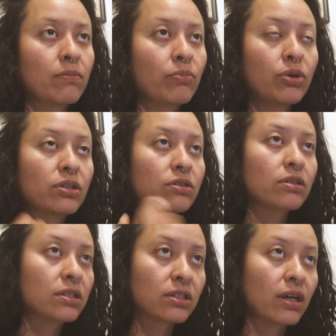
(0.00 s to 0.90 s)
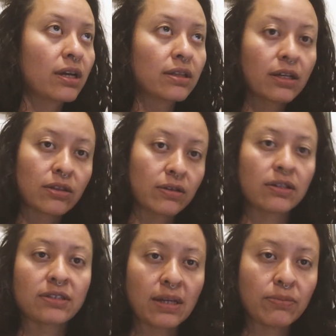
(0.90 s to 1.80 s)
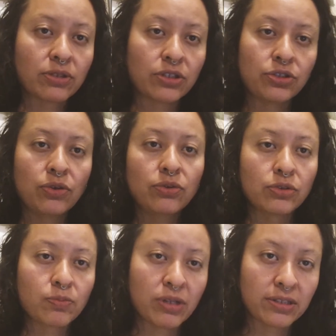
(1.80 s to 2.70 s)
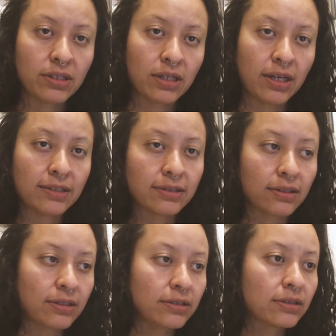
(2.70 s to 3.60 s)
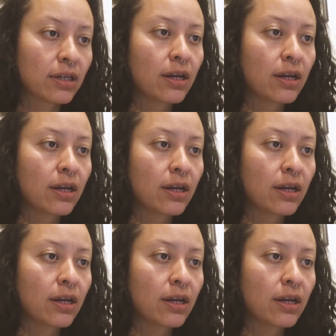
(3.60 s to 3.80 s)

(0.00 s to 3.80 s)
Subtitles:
put into the design, like the examples I showed, those precedent case studies,